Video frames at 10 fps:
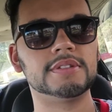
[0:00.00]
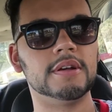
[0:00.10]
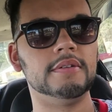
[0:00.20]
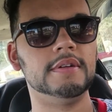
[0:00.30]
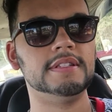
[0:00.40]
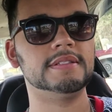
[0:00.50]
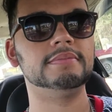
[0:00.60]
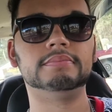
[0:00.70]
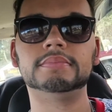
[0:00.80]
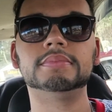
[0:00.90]
So it's
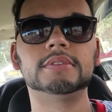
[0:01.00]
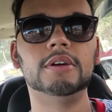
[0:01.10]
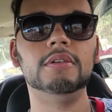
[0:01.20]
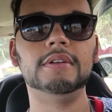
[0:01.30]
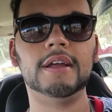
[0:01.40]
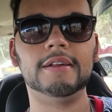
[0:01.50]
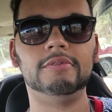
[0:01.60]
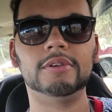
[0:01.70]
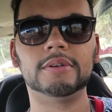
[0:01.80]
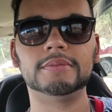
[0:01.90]
cool.
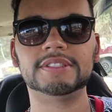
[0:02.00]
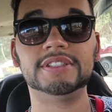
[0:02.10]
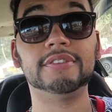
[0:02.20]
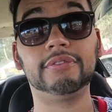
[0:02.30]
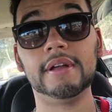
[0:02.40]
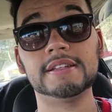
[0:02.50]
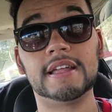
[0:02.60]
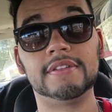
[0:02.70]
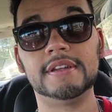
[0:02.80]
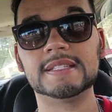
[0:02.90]
We're still friends
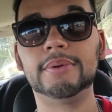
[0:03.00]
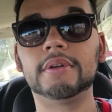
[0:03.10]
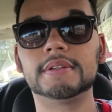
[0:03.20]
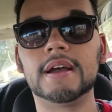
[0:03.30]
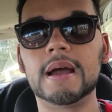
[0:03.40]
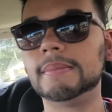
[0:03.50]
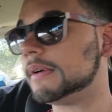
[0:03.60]
after this period of time,